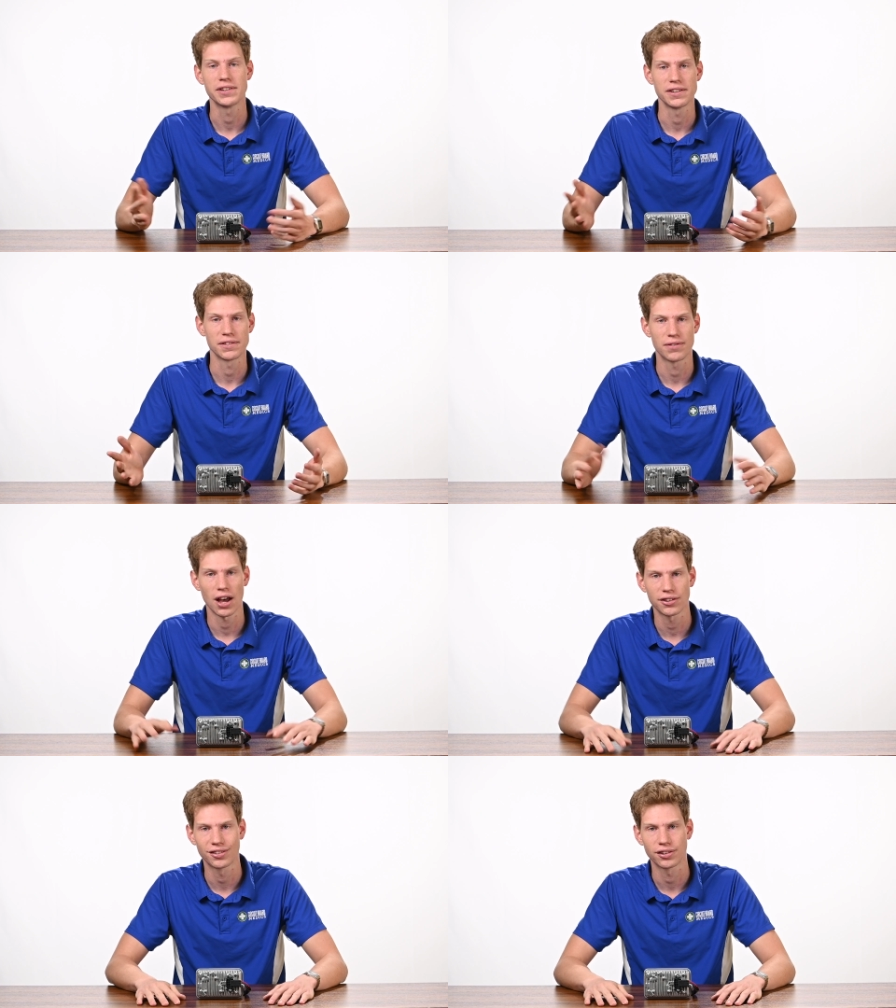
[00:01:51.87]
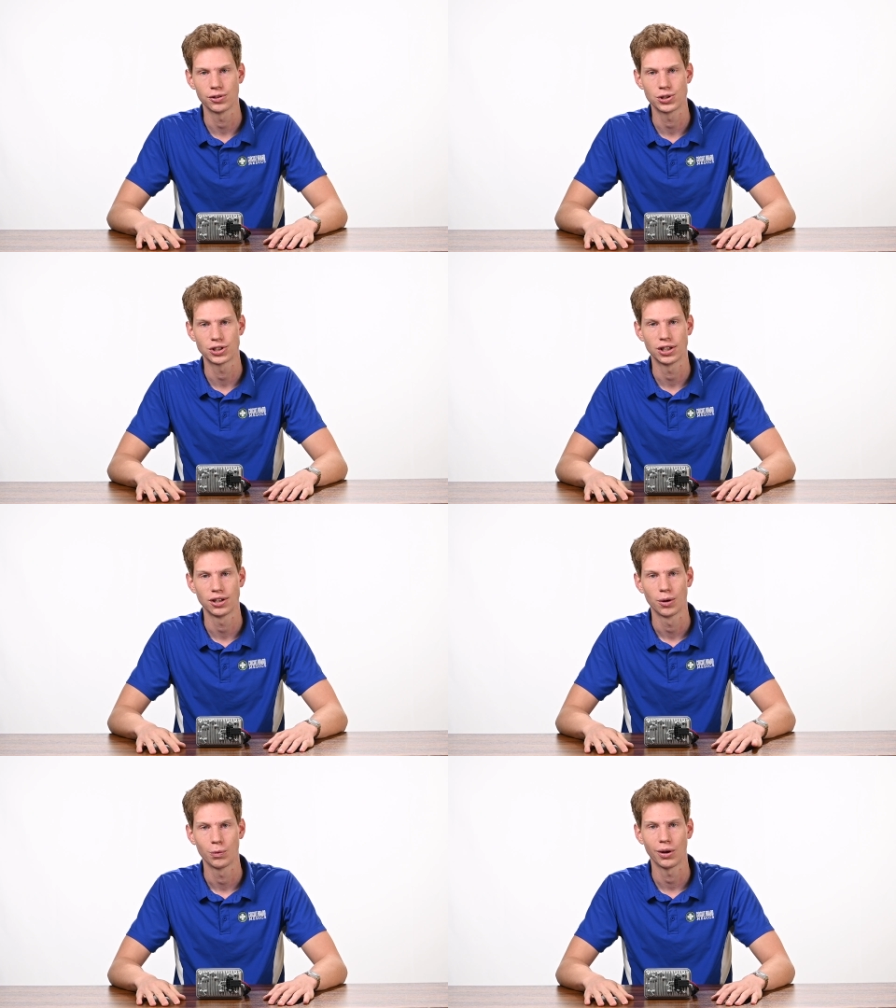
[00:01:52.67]
of an even faster
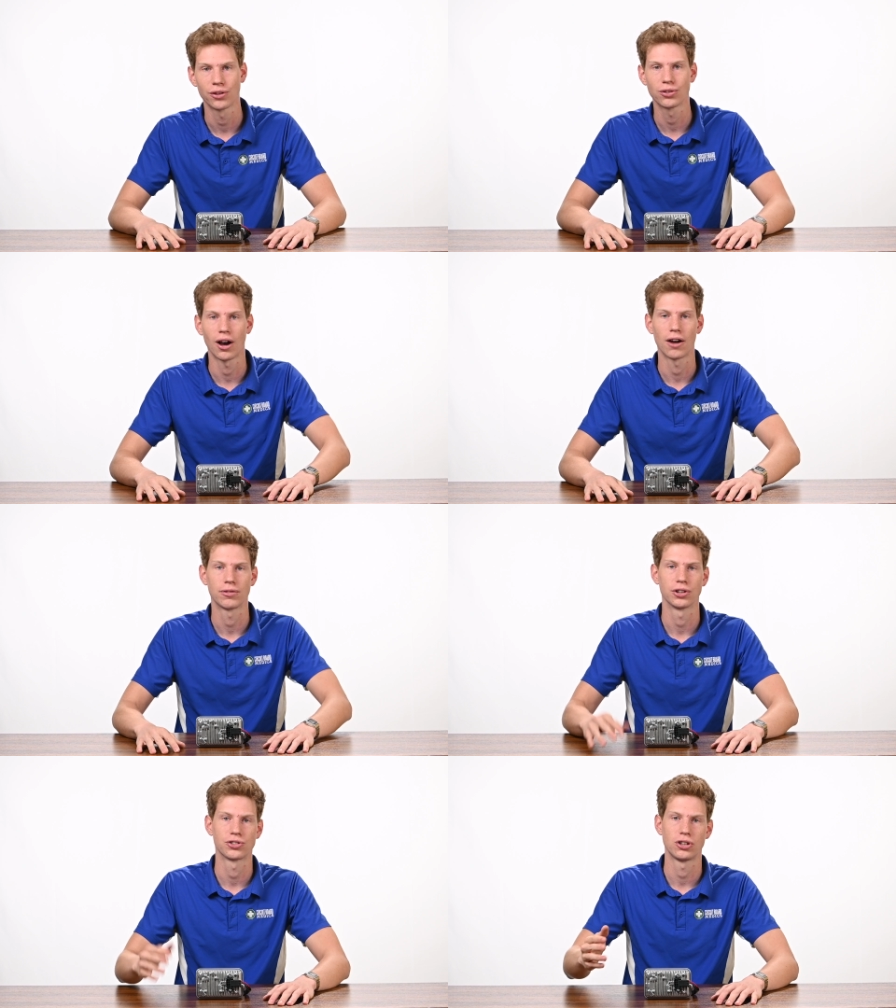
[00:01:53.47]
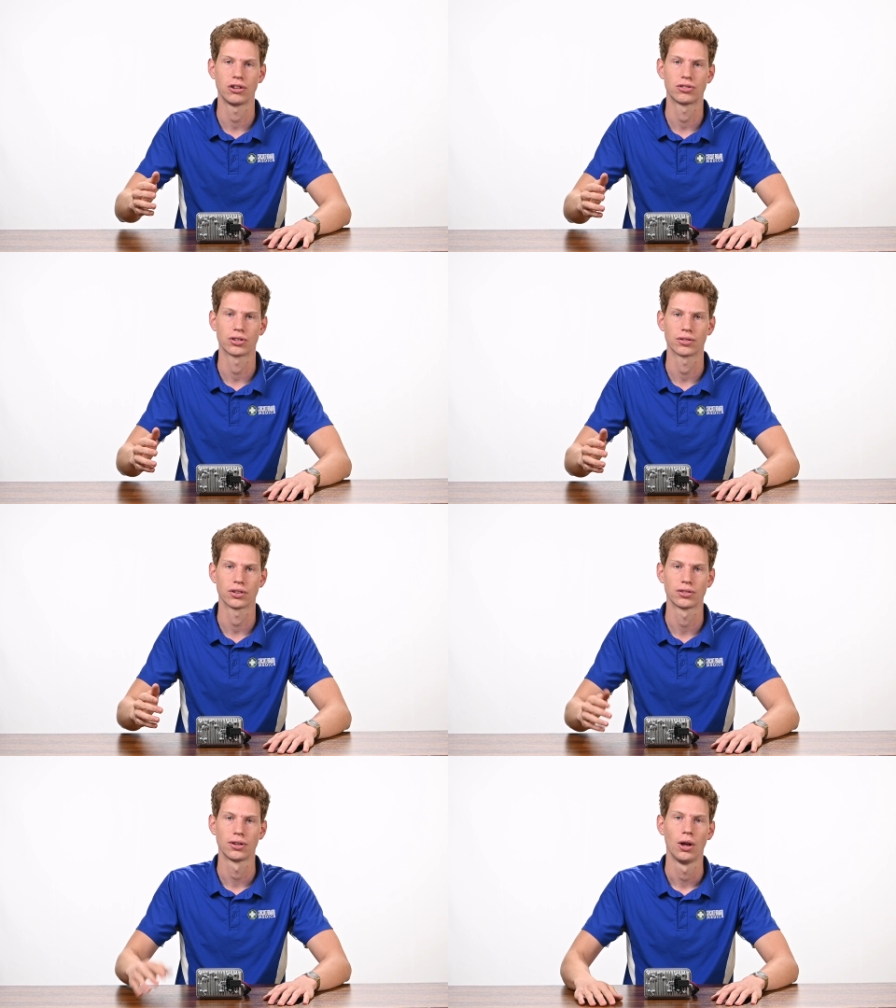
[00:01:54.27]
solution, we also offer an exchange
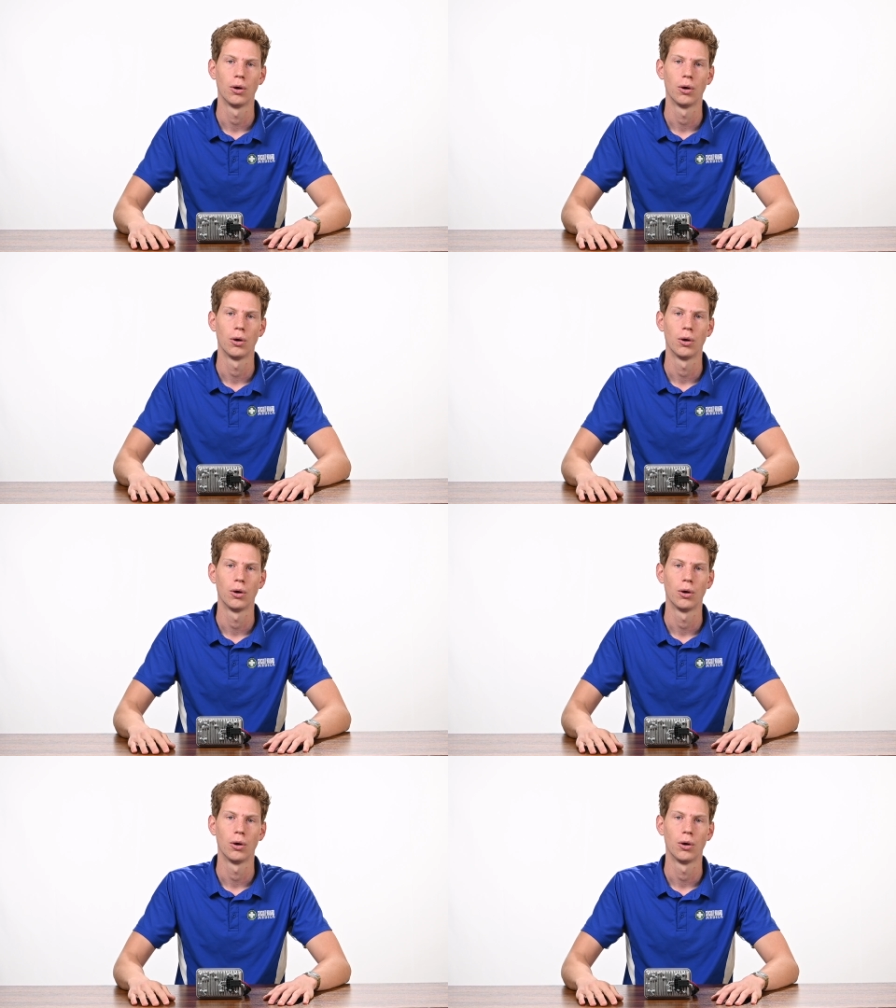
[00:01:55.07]
service.